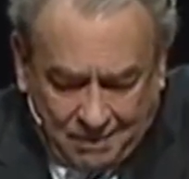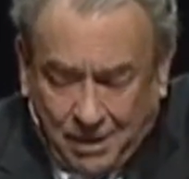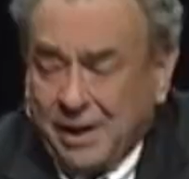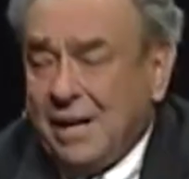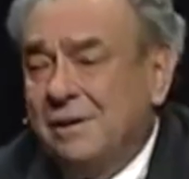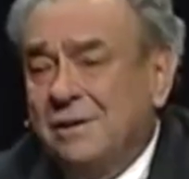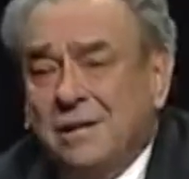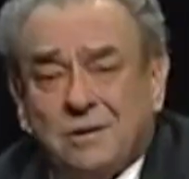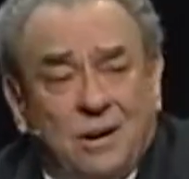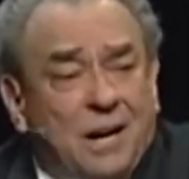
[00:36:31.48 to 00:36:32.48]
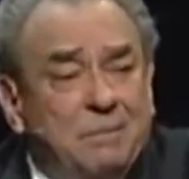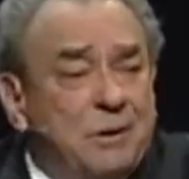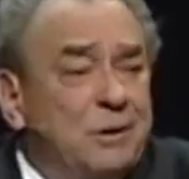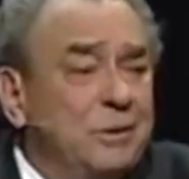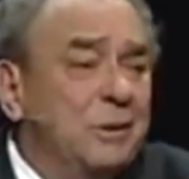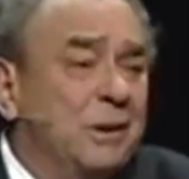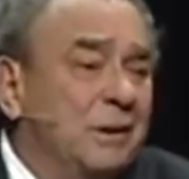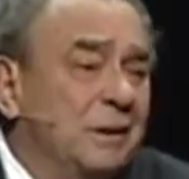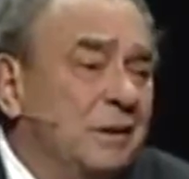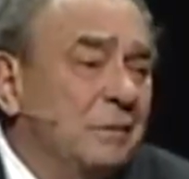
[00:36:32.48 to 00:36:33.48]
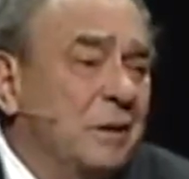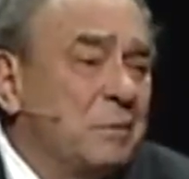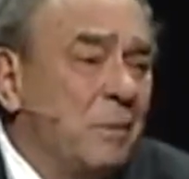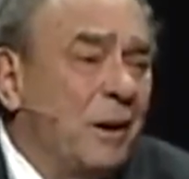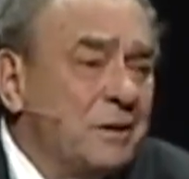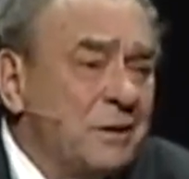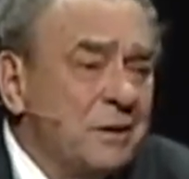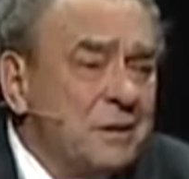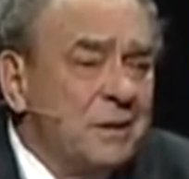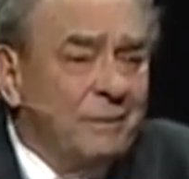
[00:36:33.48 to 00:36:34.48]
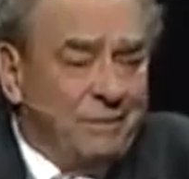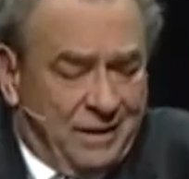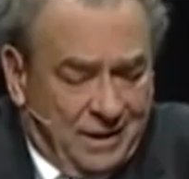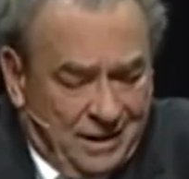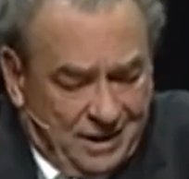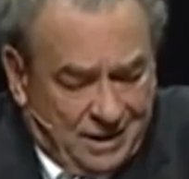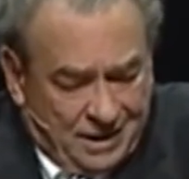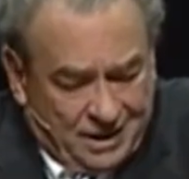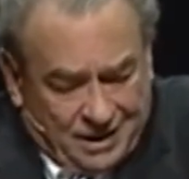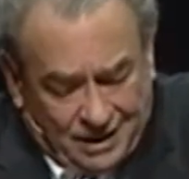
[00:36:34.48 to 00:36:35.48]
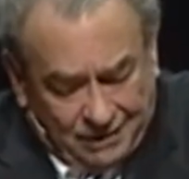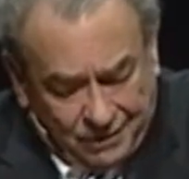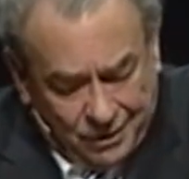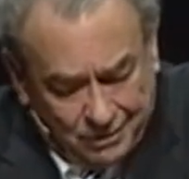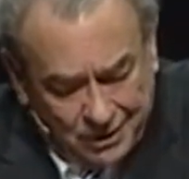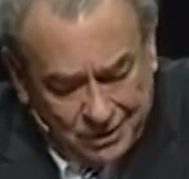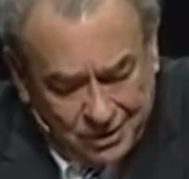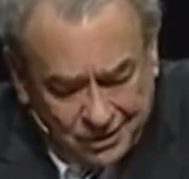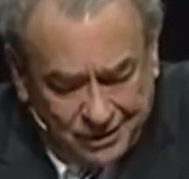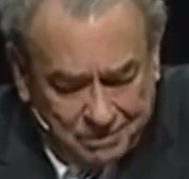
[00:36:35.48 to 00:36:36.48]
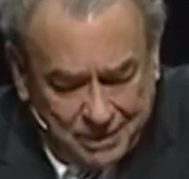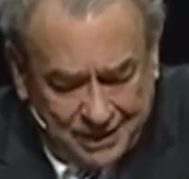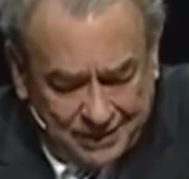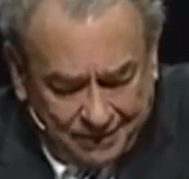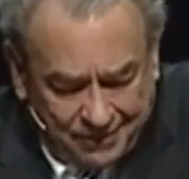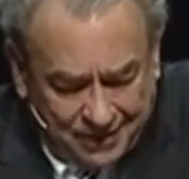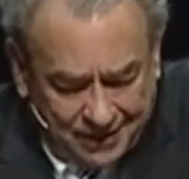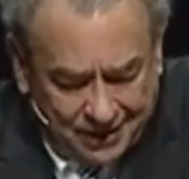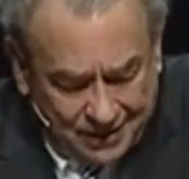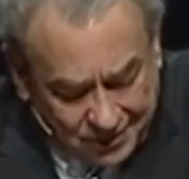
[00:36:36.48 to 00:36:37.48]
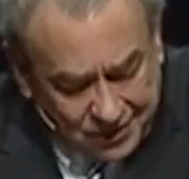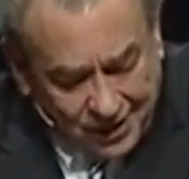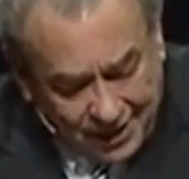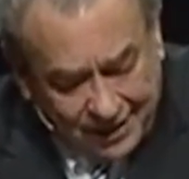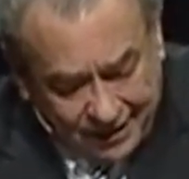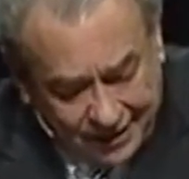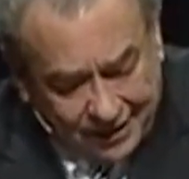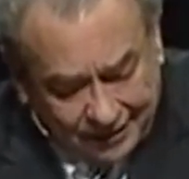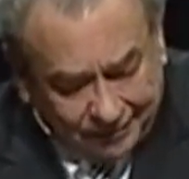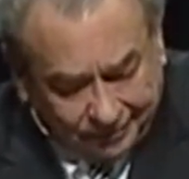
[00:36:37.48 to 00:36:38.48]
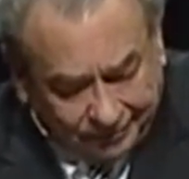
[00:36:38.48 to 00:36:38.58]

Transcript: But he does describe two responses of humans who have been consigned there